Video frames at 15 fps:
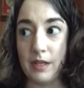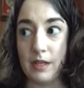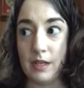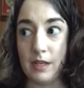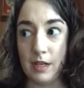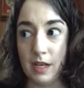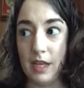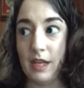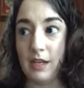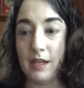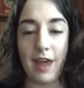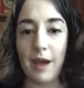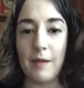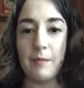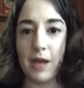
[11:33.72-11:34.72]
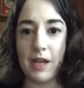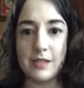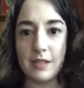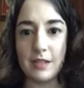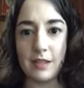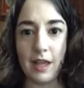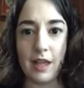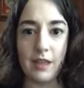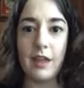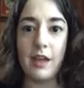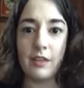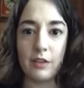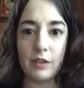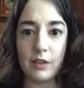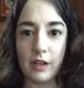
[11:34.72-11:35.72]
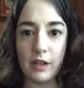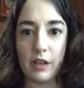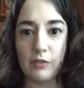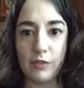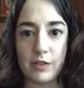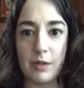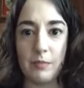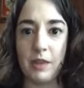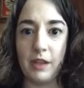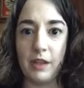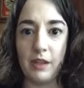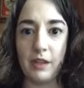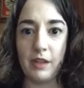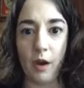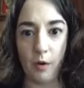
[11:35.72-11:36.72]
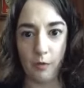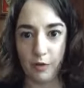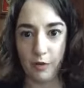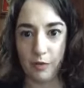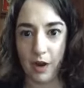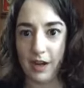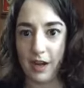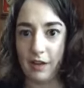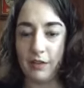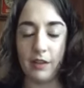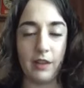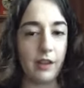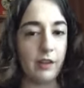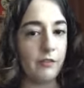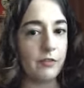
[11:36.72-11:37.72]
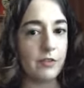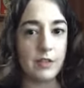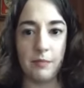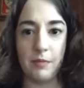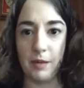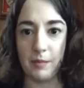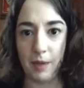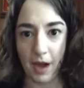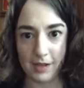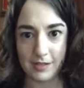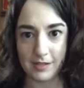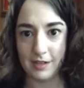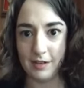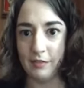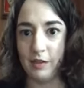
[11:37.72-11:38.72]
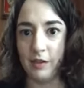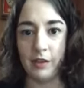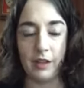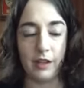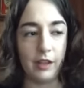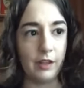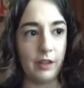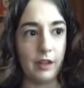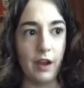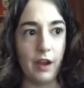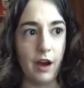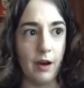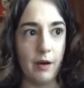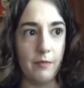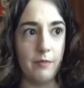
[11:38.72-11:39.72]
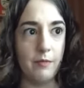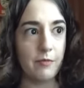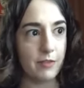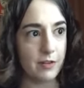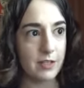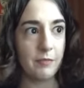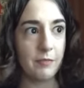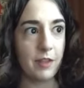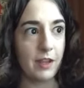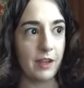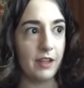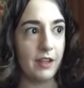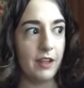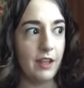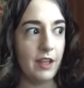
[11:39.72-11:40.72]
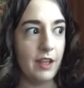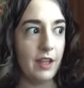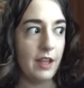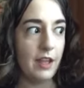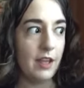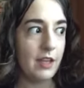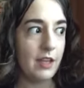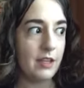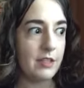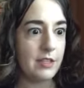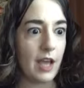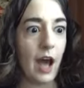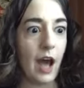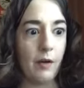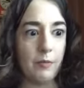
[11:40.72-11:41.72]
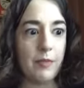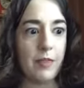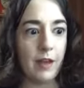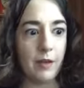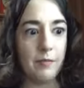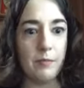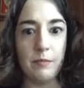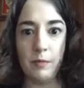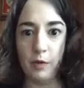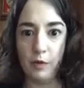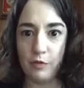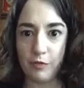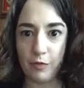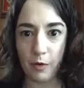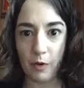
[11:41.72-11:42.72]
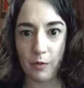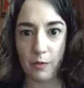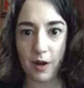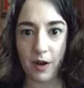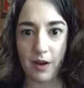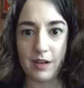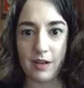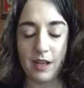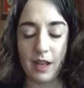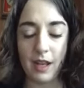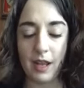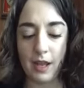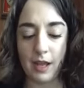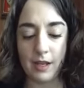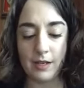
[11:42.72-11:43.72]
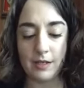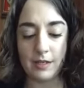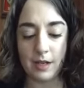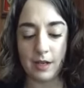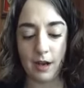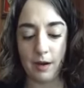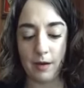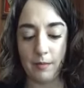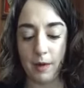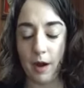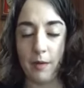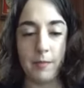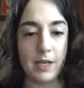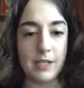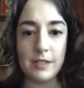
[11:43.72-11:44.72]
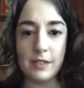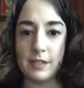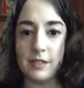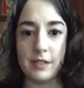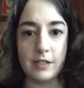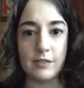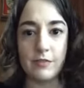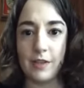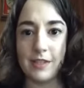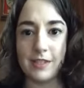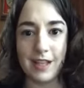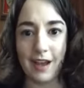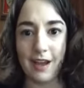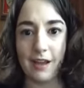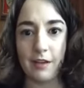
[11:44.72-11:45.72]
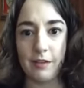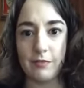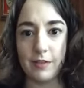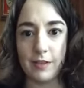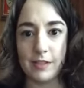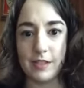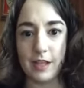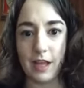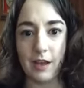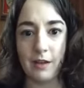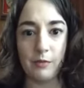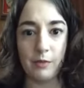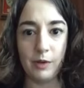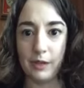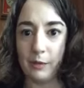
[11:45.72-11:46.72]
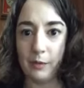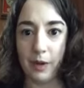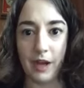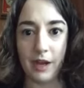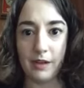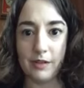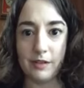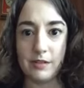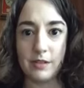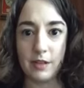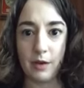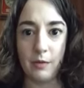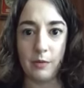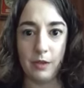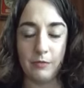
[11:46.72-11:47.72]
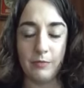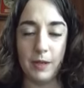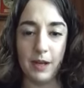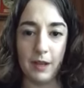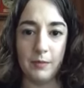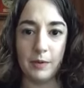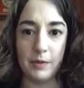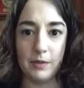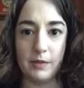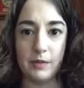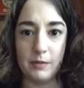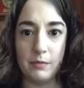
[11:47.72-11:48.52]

need that mess like, like they're looking for something hopeful right now they're looking for something positive they're looking um, for something to help them move forward and um, our message just fits that fits that really well so mm-hmm. we've been able